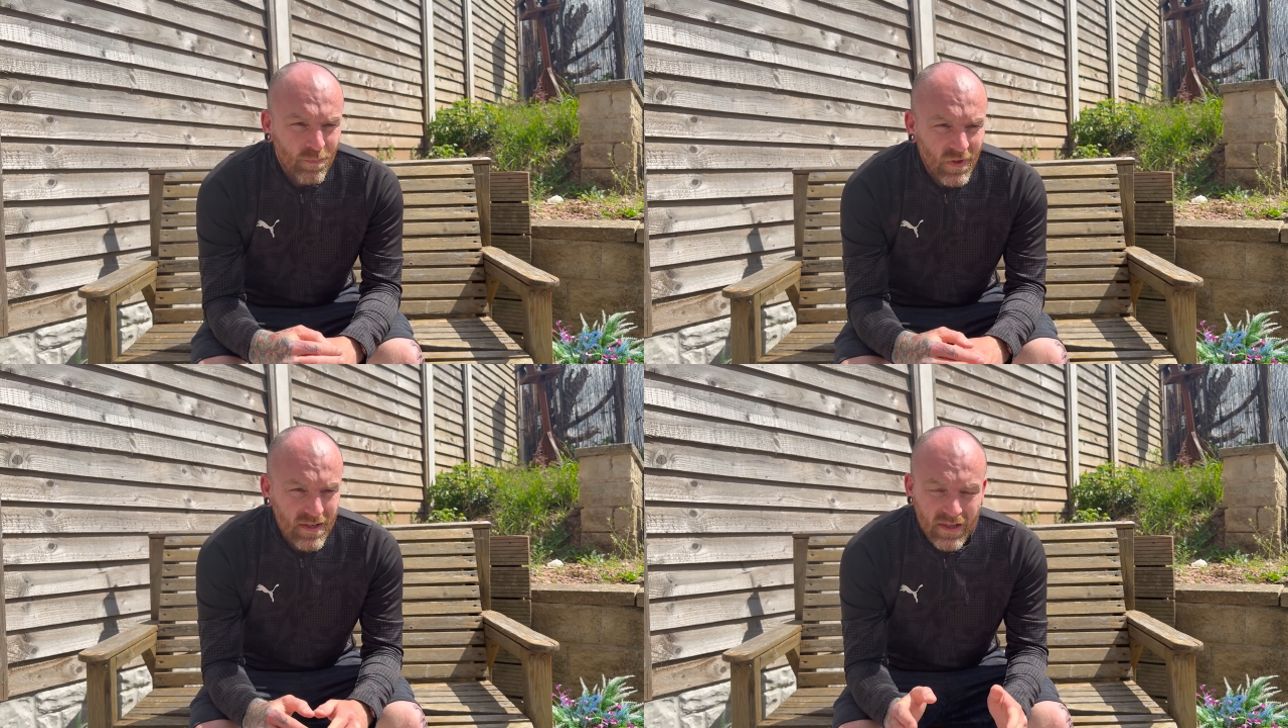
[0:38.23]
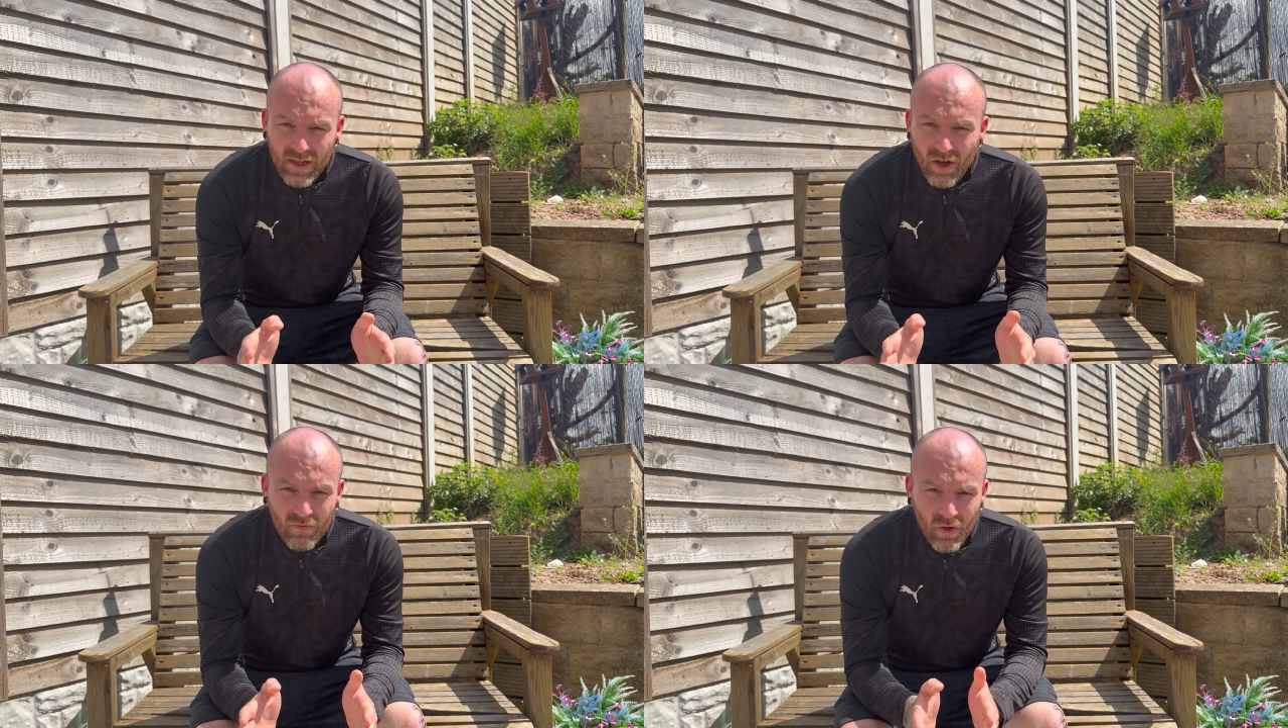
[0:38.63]
because in the
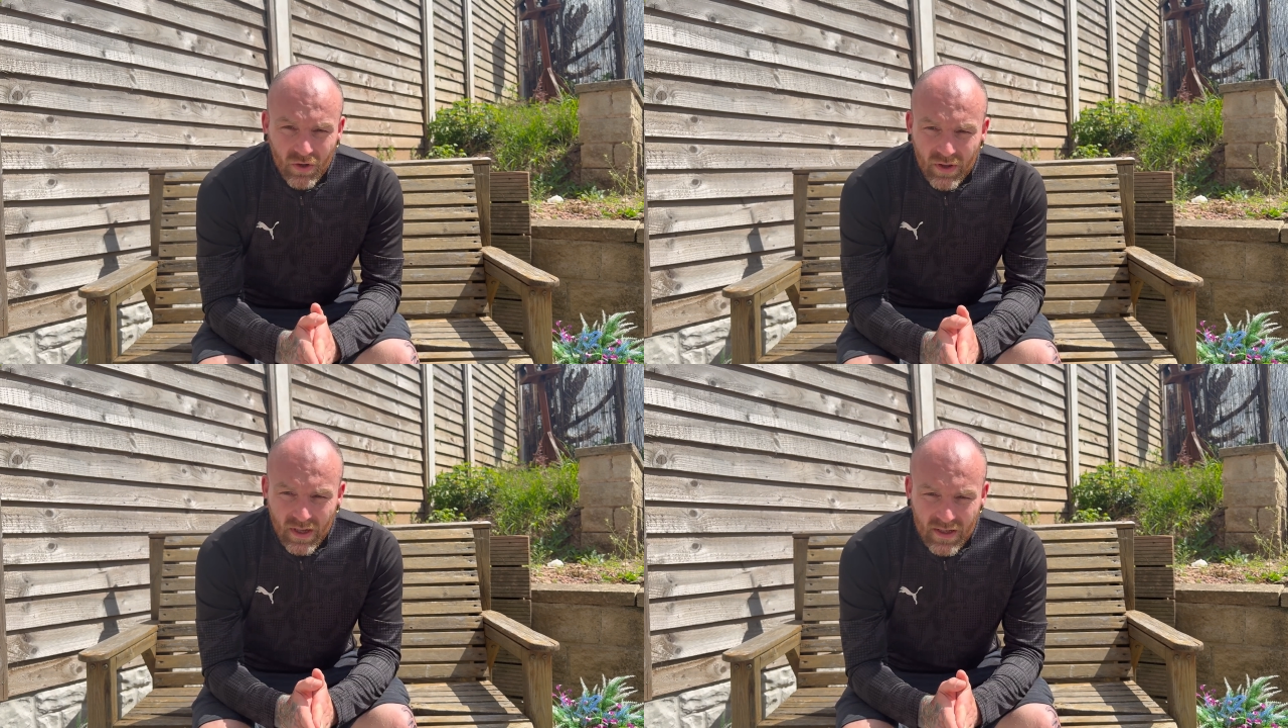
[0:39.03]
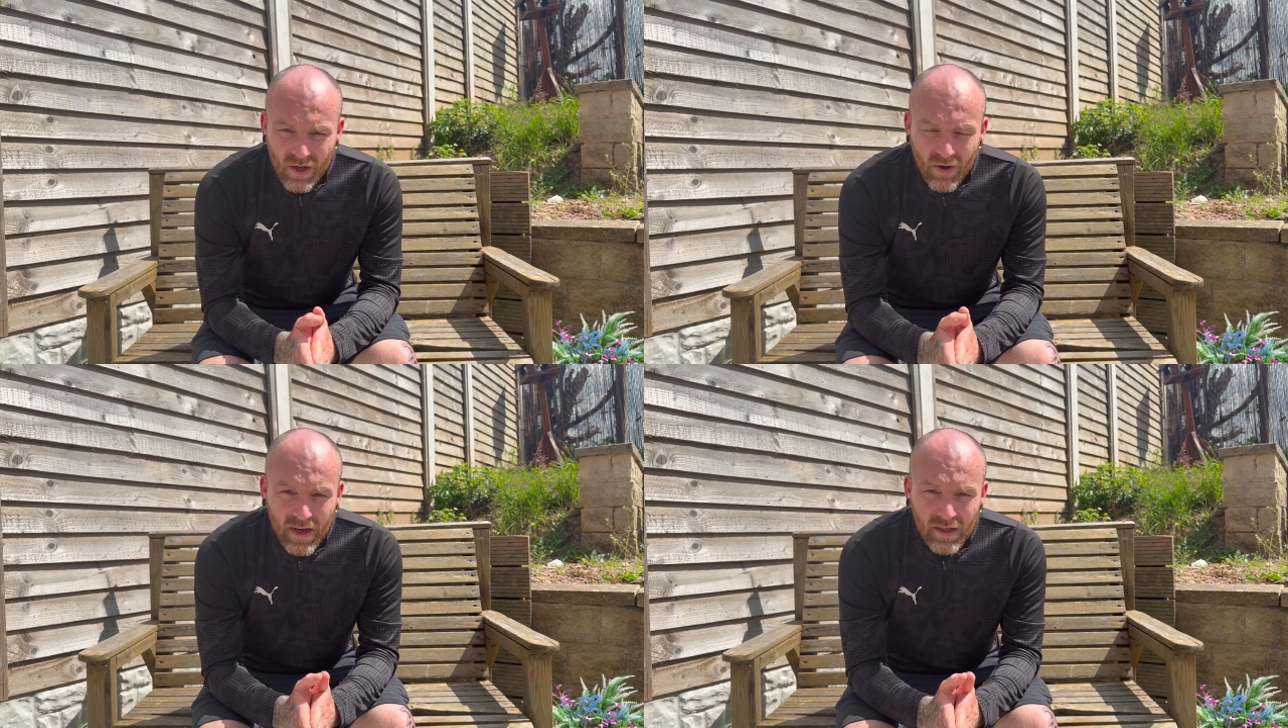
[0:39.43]
long run that's
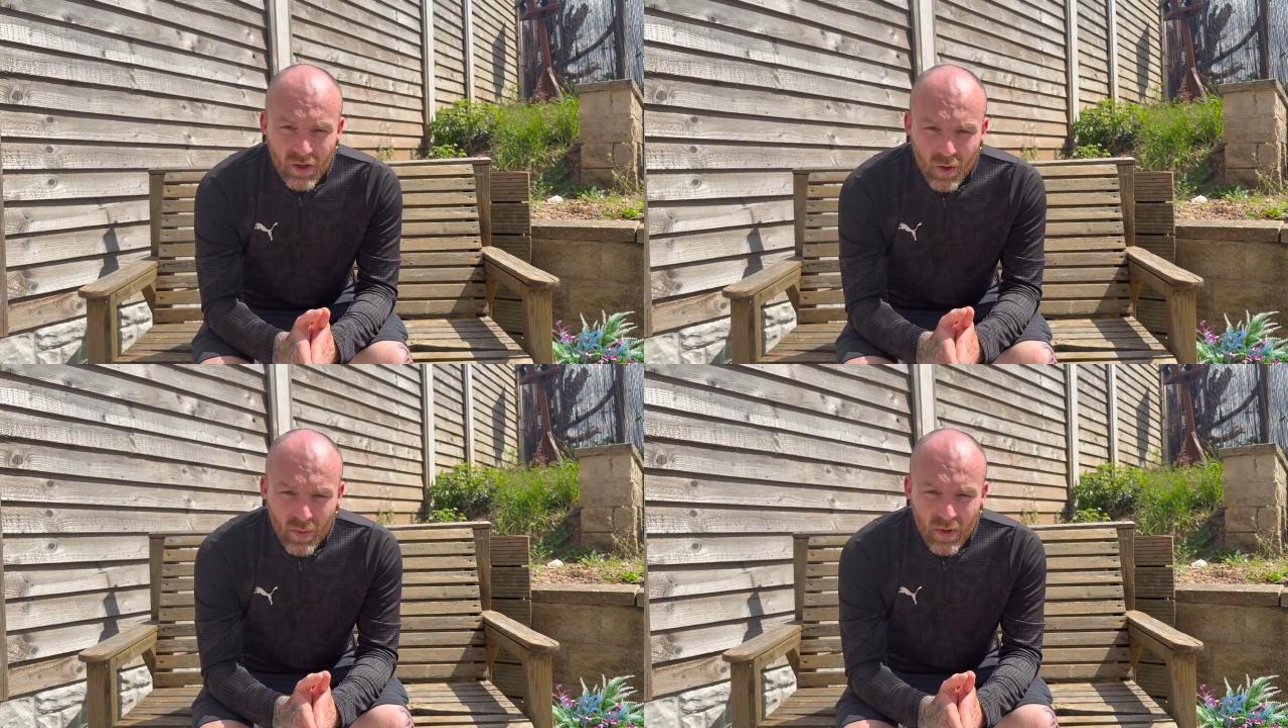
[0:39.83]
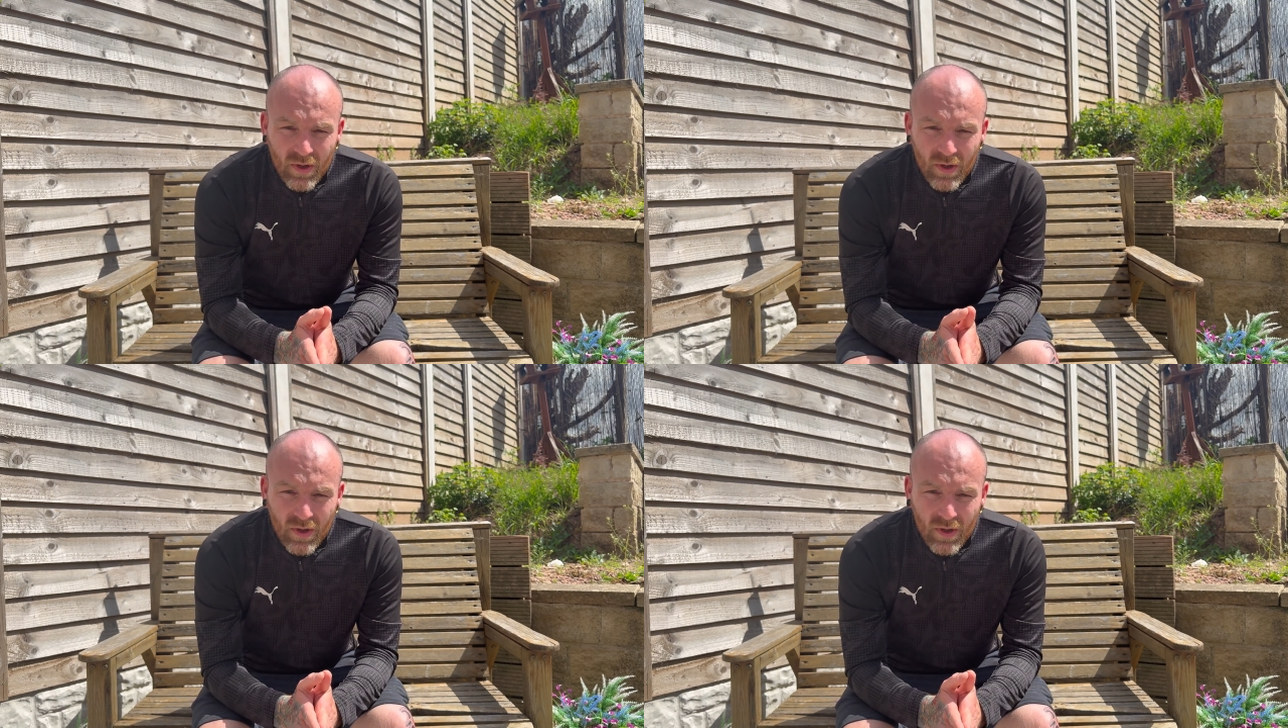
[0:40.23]
going to end up